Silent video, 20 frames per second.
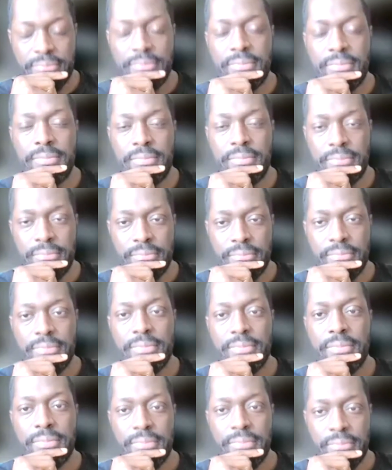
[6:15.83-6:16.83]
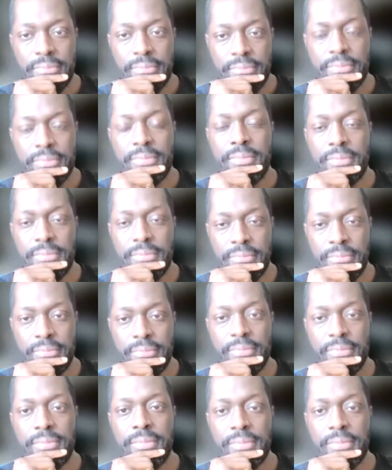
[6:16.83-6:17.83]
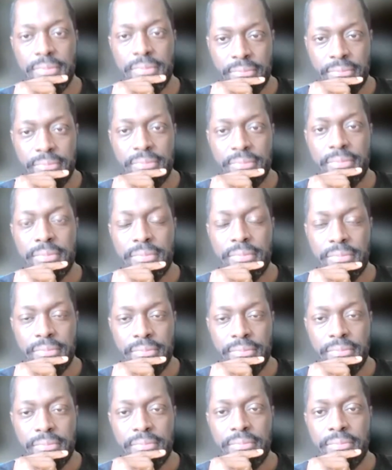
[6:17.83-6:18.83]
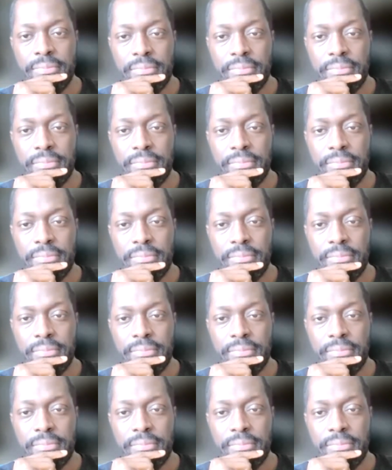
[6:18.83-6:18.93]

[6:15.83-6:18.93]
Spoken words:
where you're at, right? And see, at this